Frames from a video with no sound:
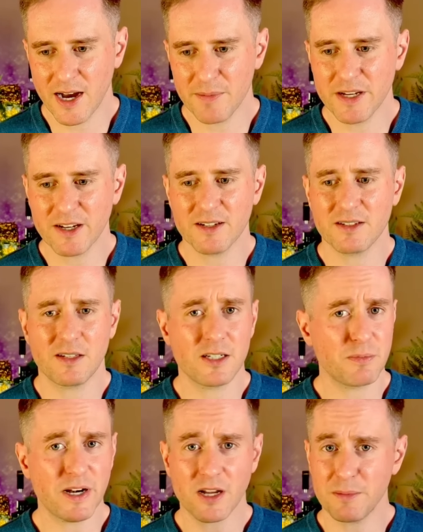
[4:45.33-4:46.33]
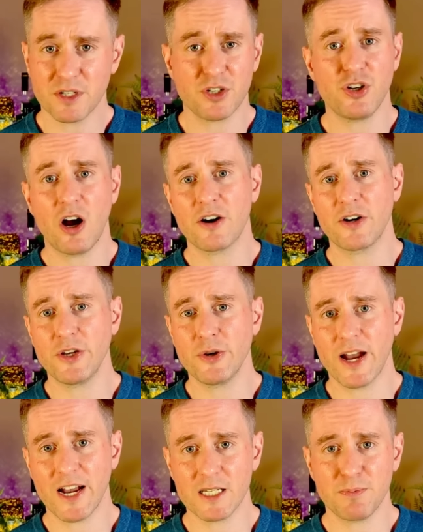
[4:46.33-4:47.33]
because this might come as a shocker to you
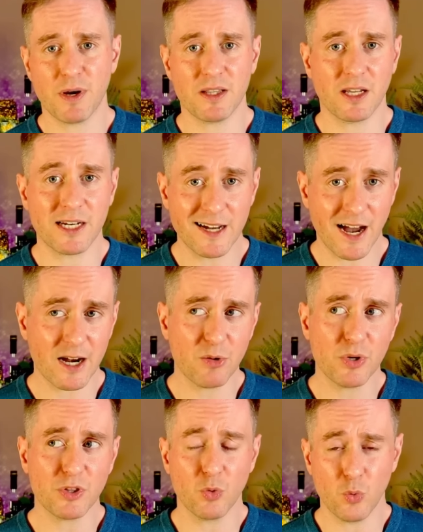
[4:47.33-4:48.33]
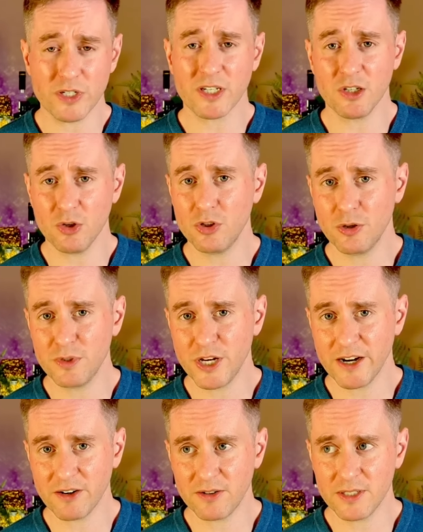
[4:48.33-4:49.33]
guys, but the guy with the whiskey YouTube
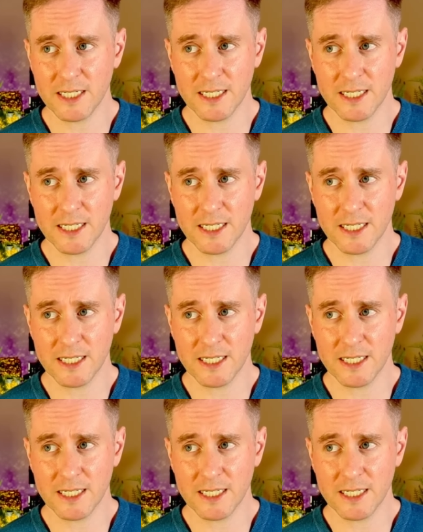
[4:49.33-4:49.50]
channel